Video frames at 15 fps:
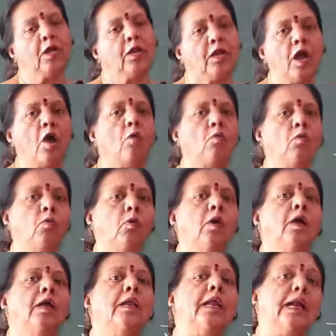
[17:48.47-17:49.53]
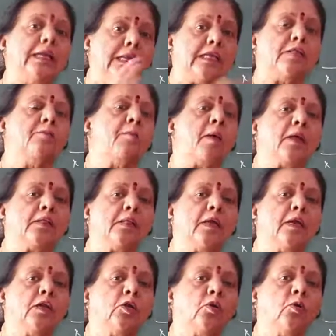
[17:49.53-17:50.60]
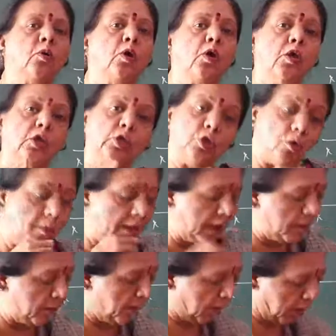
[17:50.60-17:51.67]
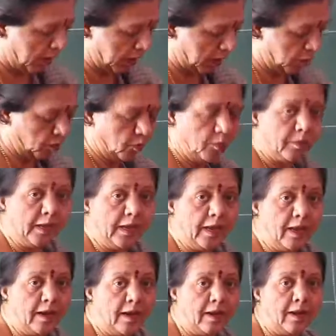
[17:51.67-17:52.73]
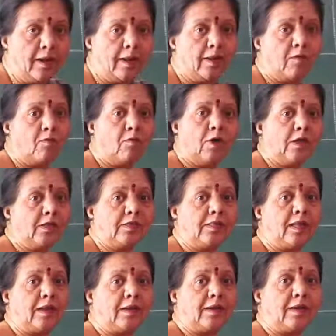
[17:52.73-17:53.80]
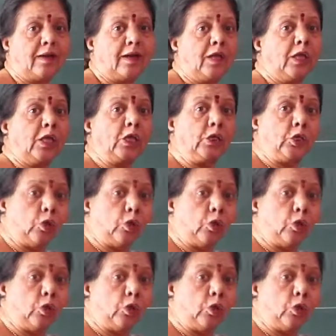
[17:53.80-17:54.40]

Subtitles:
Now let us pass on to cubic polynomial. What is that?